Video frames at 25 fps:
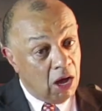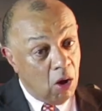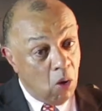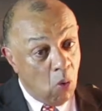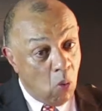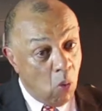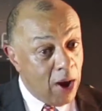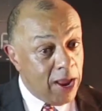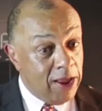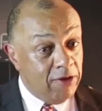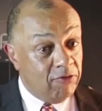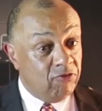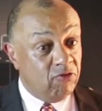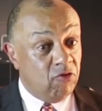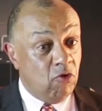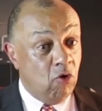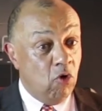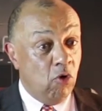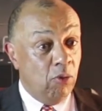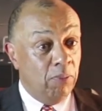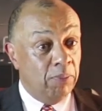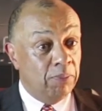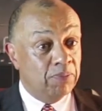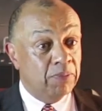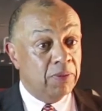we
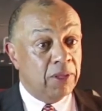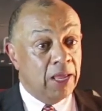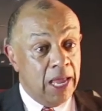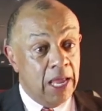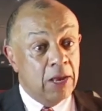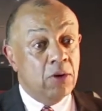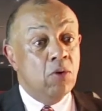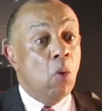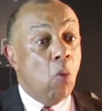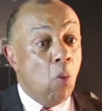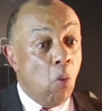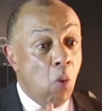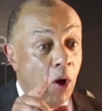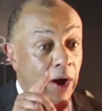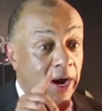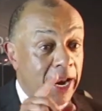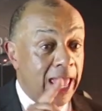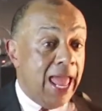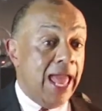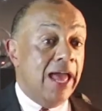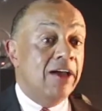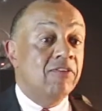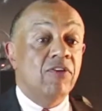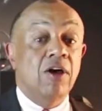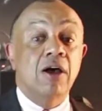form in
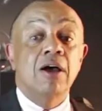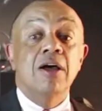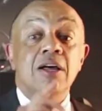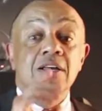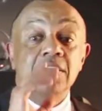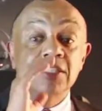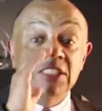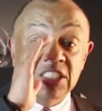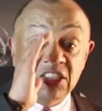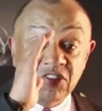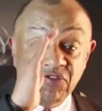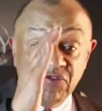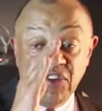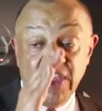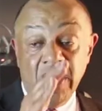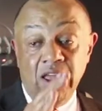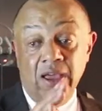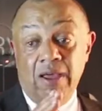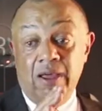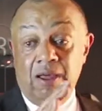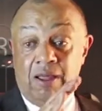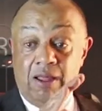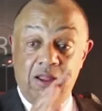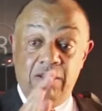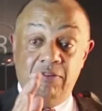whatever
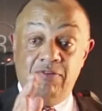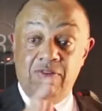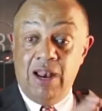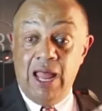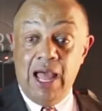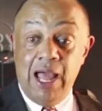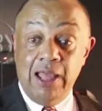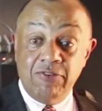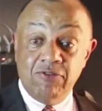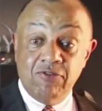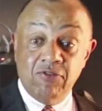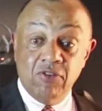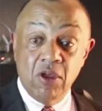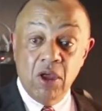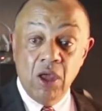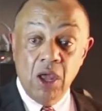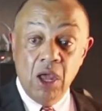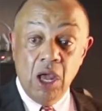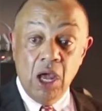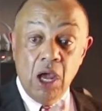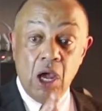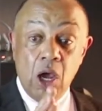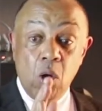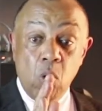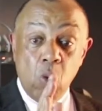sphere of life
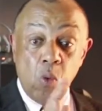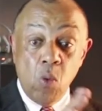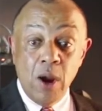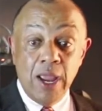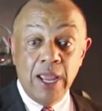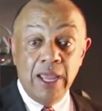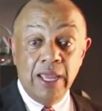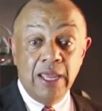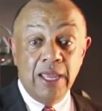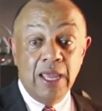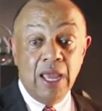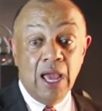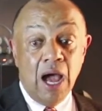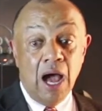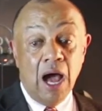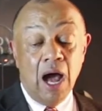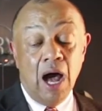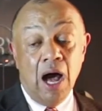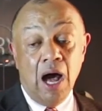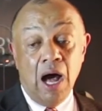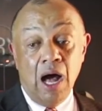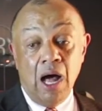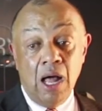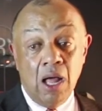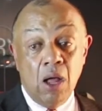we
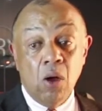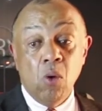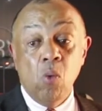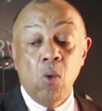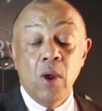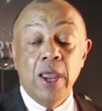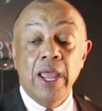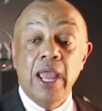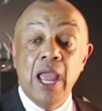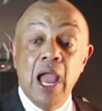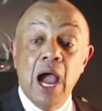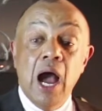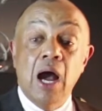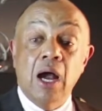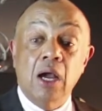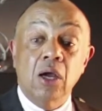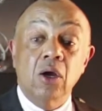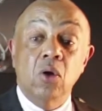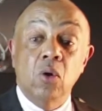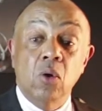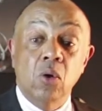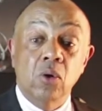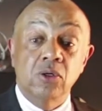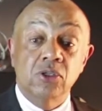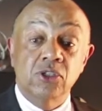are
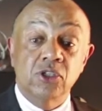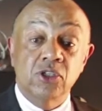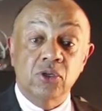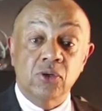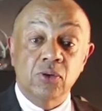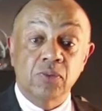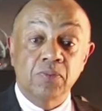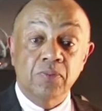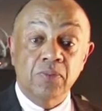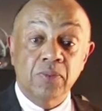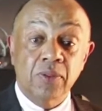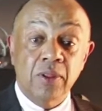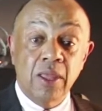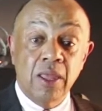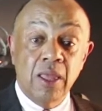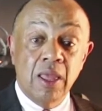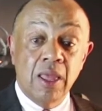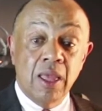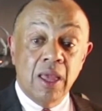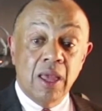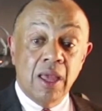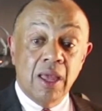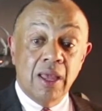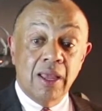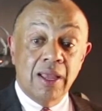called to.
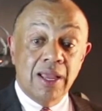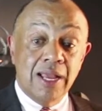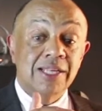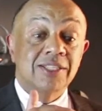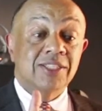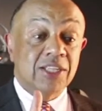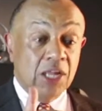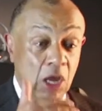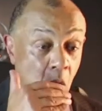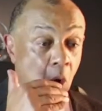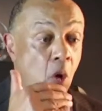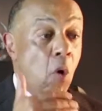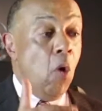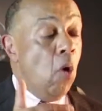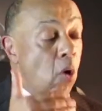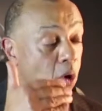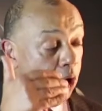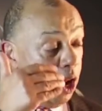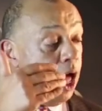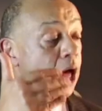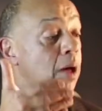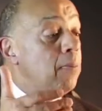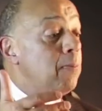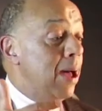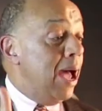It's
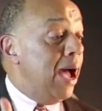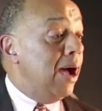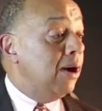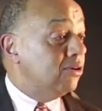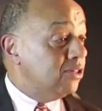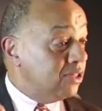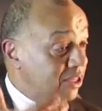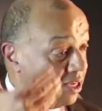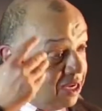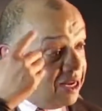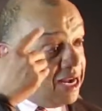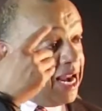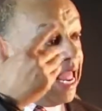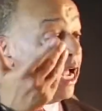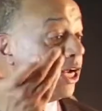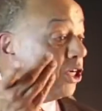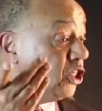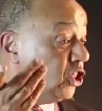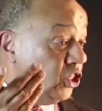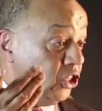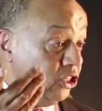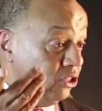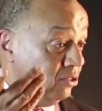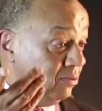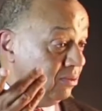all about
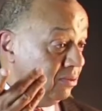connection.